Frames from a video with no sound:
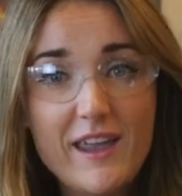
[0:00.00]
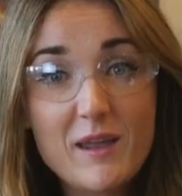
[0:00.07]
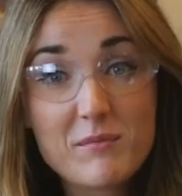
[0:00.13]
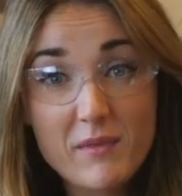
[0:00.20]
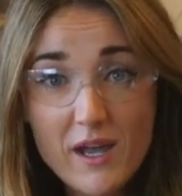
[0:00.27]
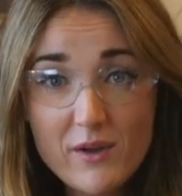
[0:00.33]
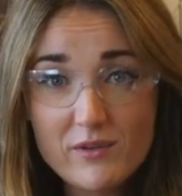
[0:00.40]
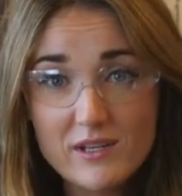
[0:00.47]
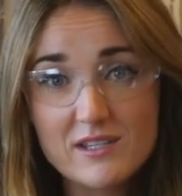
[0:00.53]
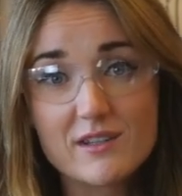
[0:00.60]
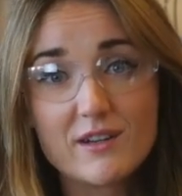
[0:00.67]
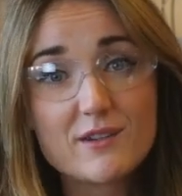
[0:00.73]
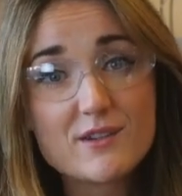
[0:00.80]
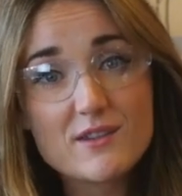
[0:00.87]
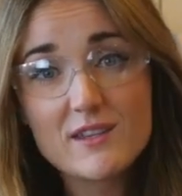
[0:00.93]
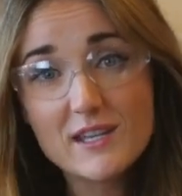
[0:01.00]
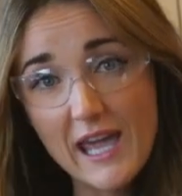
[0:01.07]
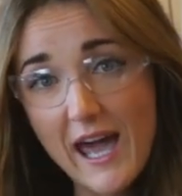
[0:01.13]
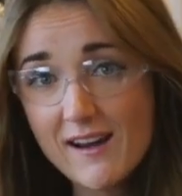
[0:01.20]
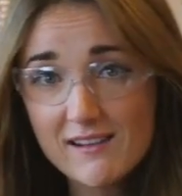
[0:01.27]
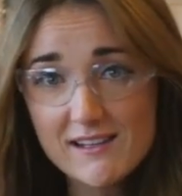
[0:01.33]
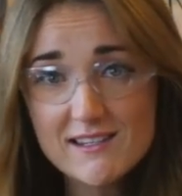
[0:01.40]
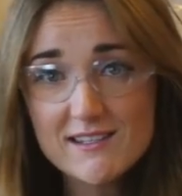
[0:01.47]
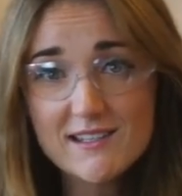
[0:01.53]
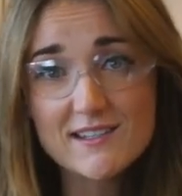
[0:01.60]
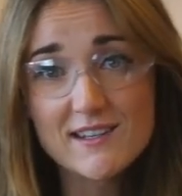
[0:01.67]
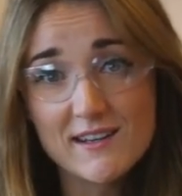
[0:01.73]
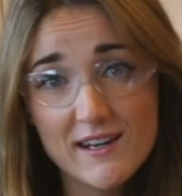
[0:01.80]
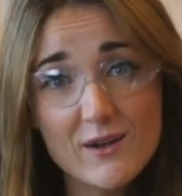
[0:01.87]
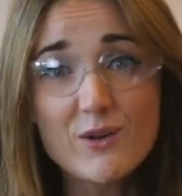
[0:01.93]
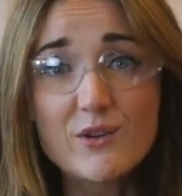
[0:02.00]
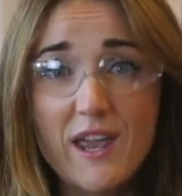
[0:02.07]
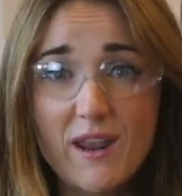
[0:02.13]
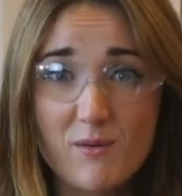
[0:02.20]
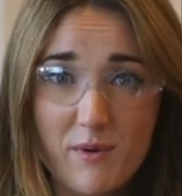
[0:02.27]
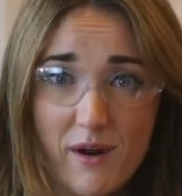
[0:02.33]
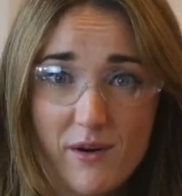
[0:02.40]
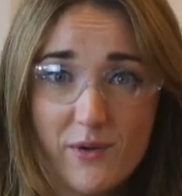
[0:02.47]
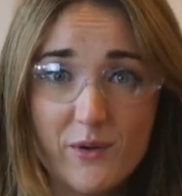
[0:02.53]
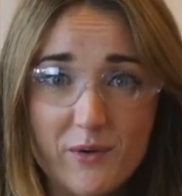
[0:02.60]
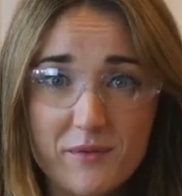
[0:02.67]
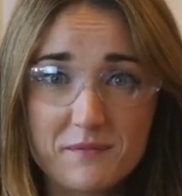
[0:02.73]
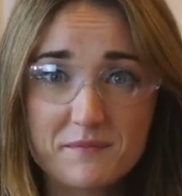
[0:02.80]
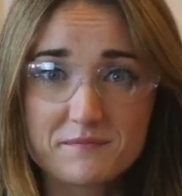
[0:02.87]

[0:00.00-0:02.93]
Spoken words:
In my research, the catalyst is a nickel nanoparticle.